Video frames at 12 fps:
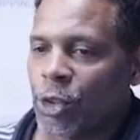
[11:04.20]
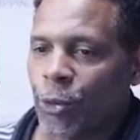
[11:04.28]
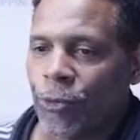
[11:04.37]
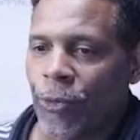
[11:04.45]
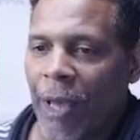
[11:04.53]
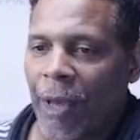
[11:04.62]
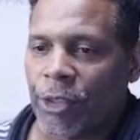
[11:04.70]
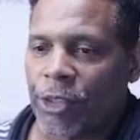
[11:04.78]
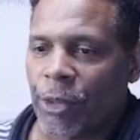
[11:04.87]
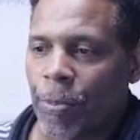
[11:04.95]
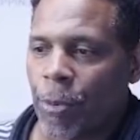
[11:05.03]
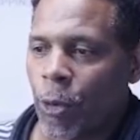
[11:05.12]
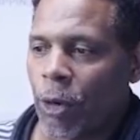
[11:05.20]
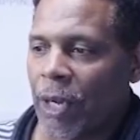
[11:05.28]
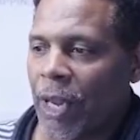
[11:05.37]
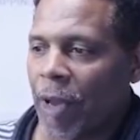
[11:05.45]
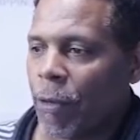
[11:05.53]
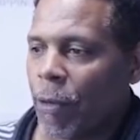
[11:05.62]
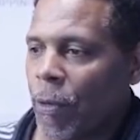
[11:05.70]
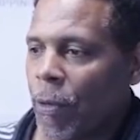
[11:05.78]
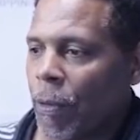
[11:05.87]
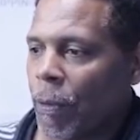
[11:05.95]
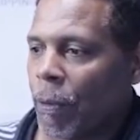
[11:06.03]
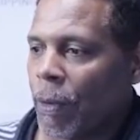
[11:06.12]
you found a support level.
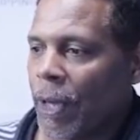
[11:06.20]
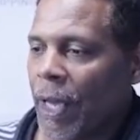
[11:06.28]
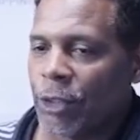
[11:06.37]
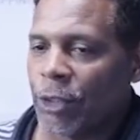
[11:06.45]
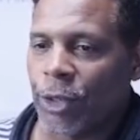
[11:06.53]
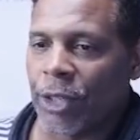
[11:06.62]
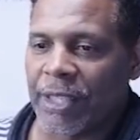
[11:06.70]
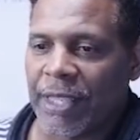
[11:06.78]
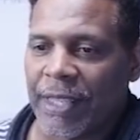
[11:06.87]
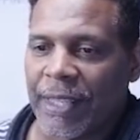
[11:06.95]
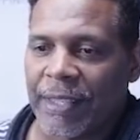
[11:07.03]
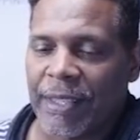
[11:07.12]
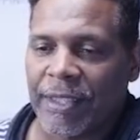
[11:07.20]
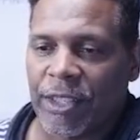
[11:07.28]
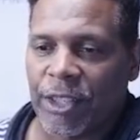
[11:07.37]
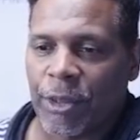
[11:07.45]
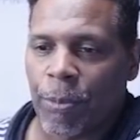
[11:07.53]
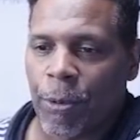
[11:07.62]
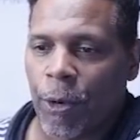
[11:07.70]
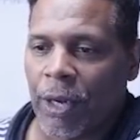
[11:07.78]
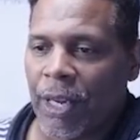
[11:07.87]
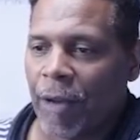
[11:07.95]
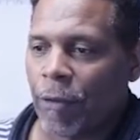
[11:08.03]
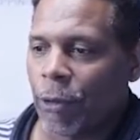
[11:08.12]
As you could see, this is a support
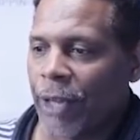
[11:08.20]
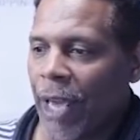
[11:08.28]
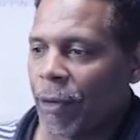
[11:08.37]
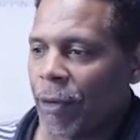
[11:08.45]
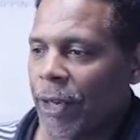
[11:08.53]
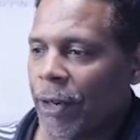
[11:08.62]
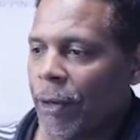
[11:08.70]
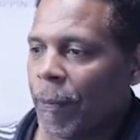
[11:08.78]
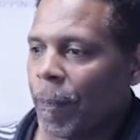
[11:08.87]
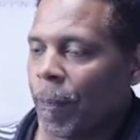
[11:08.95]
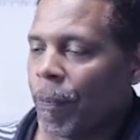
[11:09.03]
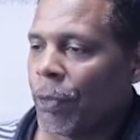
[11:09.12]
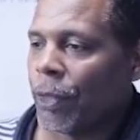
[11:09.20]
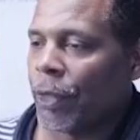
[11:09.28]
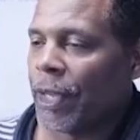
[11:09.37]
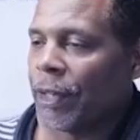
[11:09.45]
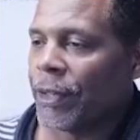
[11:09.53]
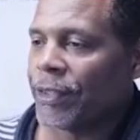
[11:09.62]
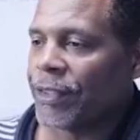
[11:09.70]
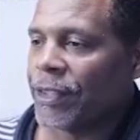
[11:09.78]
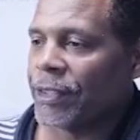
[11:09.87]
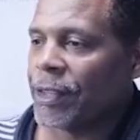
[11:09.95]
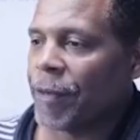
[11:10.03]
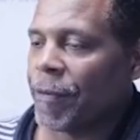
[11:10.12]
level down here.
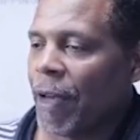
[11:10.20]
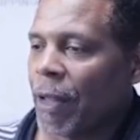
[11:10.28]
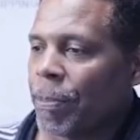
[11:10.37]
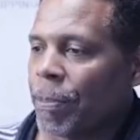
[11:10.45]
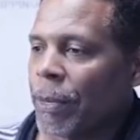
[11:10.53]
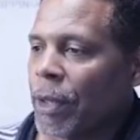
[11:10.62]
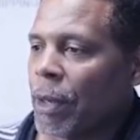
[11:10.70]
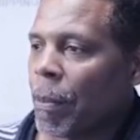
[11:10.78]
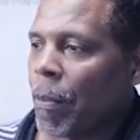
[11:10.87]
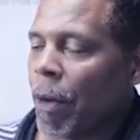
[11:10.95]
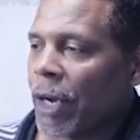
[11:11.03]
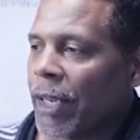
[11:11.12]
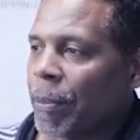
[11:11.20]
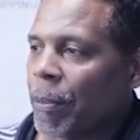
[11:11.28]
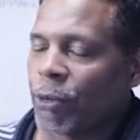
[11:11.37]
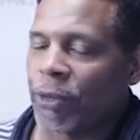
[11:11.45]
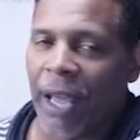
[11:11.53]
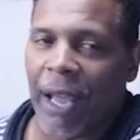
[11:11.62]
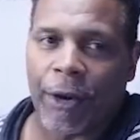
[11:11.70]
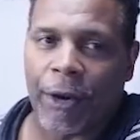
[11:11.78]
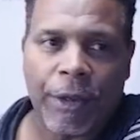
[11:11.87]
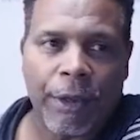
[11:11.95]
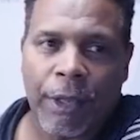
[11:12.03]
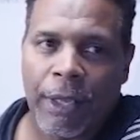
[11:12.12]
Indecision developed, market moved higher.
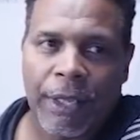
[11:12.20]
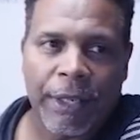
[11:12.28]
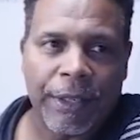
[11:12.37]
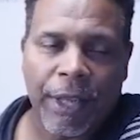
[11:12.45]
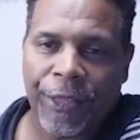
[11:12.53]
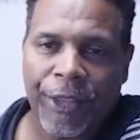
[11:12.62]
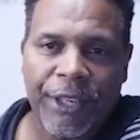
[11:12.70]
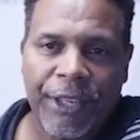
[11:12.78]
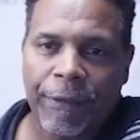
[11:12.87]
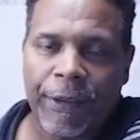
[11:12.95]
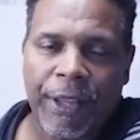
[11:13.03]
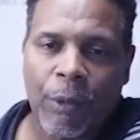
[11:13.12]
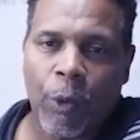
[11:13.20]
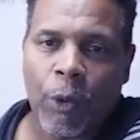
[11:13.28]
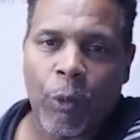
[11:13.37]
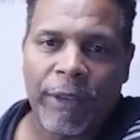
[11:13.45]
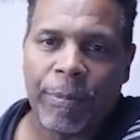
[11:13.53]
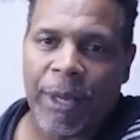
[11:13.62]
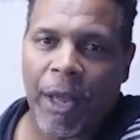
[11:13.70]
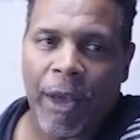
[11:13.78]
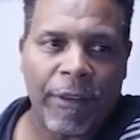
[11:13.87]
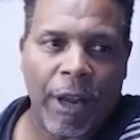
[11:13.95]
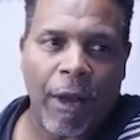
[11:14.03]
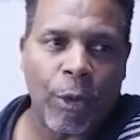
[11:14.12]
Nothing different than what we've been
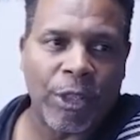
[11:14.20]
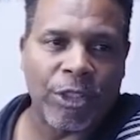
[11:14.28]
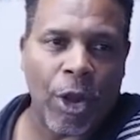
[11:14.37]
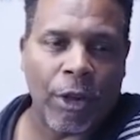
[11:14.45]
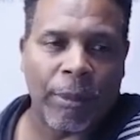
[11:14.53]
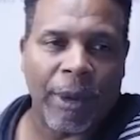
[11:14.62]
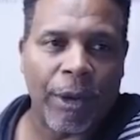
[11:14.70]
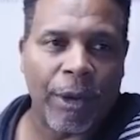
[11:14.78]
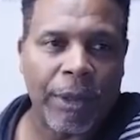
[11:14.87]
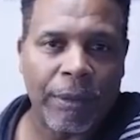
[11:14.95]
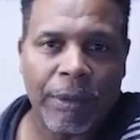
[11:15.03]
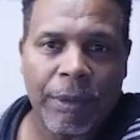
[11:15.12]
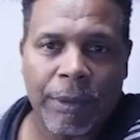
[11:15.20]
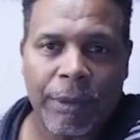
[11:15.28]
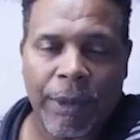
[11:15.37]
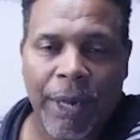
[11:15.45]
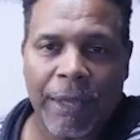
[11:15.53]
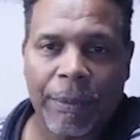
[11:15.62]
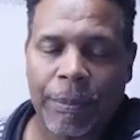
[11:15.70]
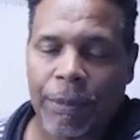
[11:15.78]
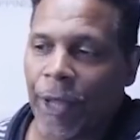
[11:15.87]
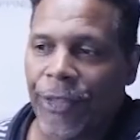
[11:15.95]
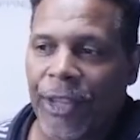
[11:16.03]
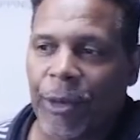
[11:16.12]
always talking about, right?
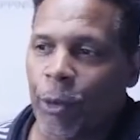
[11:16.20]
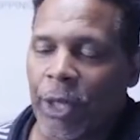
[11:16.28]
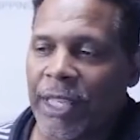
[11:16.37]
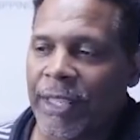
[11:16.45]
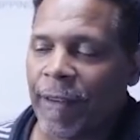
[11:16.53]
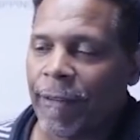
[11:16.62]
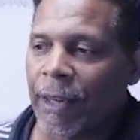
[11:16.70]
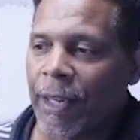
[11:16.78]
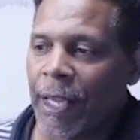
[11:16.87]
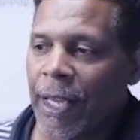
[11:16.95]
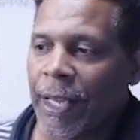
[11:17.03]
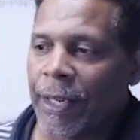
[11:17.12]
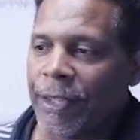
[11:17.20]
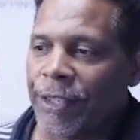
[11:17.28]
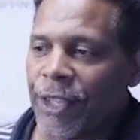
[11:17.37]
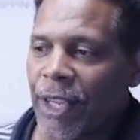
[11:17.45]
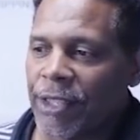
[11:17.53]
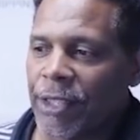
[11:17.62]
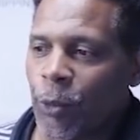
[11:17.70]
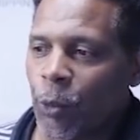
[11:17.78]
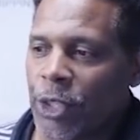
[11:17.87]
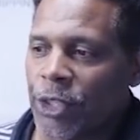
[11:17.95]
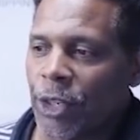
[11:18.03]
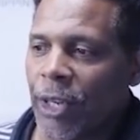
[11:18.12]
Nothing really different. Just
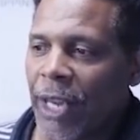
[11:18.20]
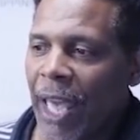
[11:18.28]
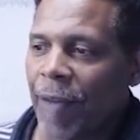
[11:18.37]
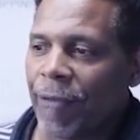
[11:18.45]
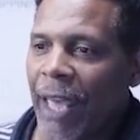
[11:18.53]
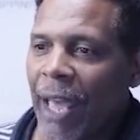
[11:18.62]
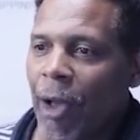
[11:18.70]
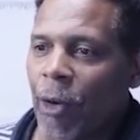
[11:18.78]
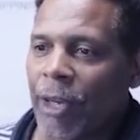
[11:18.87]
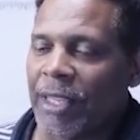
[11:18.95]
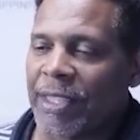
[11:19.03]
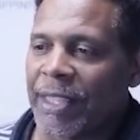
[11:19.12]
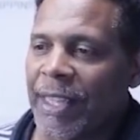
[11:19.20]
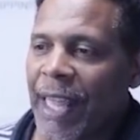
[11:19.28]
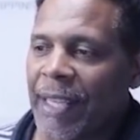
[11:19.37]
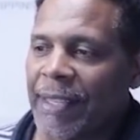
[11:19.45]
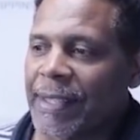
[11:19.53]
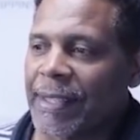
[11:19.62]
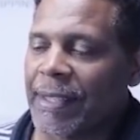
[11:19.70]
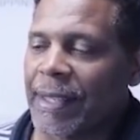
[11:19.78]
what you're going to have now is less